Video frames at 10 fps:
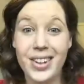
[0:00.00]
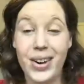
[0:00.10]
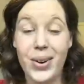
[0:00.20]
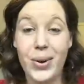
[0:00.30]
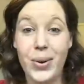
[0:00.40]

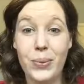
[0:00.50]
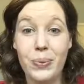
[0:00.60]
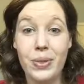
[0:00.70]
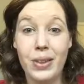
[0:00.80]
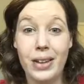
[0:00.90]

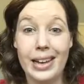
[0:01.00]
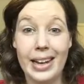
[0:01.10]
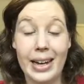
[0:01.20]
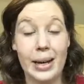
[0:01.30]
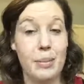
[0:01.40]
so
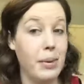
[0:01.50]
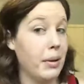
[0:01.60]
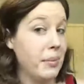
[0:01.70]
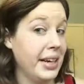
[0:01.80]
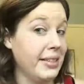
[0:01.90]

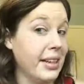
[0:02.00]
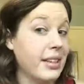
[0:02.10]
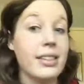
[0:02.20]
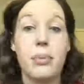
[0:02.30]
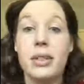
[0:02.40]
um, my
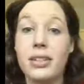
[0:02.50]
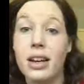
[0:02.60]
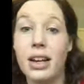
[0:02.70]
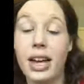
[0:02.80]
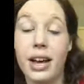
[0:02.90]
second step is
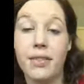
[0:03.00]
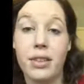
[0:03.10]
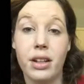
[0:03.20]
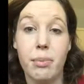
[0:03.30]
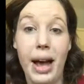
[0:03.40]
done. I
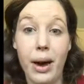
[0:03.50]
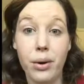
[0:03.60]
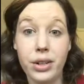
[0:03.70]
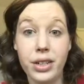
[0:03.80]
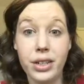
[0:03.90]
have the
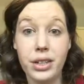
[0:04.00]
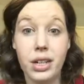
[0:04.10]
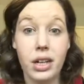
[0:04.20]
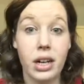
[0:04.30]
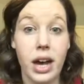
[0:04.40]
powder
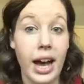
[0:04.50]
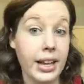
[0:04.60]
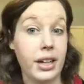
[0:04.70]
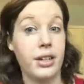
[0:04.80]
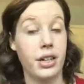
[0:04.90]

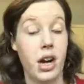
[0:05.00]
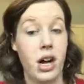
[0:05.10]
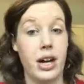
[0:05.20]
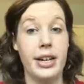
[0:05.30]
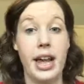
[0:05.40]
highlighter
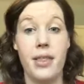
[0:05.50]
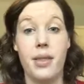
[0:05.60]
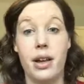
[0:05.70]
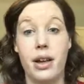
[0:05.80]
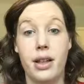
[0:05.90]
on.
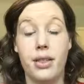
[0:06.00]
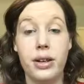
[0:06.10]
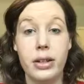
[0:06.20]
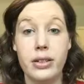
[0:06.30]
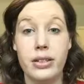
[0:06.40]
And the
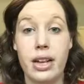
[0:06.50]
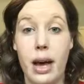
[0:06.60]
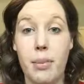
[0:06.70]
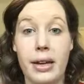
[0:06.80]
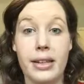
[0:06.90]
third
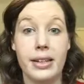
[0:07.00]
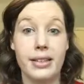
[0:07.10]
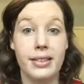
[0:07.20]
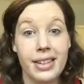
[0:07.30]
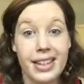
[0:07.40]
step
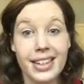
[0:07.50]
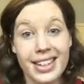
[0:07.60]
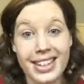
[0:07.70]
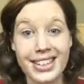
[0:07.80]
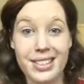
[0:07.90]
is
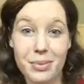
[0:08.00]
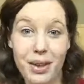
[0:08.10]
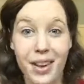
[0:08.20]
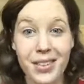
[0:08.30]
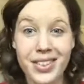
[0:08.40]
get to use
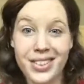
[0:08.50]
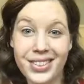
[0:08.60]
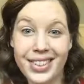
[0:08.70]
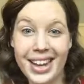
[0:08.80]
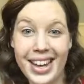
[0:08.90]
my favorite
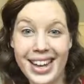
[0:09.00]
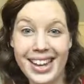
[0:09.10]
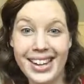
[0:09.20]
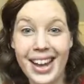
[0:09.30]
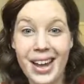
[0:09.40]
tool
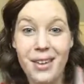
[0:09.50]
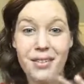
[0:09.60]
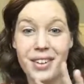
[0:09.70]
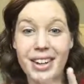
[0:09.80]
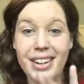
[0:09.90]
again,
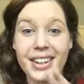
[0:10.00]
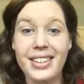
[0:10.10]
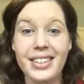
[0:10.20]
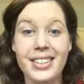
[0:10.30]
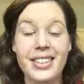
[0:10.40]

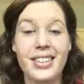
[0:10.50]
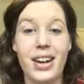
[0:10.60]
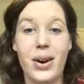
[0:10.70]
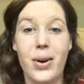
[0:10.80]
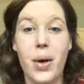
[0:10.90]
fingers. So